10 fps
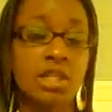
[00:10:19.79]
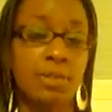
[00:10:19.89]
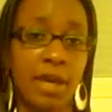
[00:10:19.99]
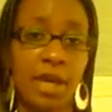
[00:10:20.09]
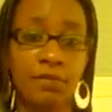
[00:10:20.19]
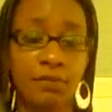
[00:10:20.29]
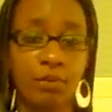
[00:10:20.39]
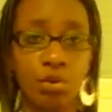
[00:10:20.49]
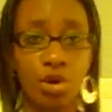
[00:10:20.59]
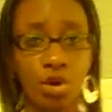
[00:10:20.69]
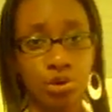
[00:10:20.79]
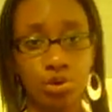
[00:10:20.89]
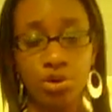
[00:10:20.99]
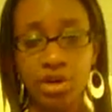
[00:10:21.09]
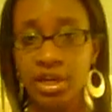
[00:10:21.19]
to pay for her
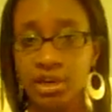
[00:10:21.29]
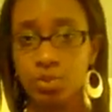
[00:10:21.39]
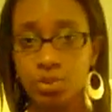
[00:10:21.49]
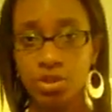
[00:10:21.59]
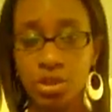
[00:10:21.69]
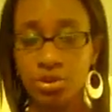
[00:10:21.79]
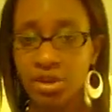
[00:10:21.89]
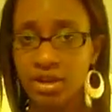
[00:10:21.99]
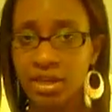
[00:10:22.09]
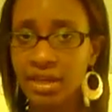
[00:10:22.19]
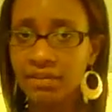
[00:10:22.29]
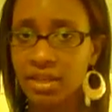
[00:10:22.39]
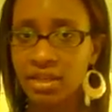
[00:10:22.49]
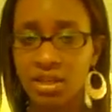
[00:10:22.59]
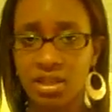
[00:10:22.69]
daughter and, you know, their living.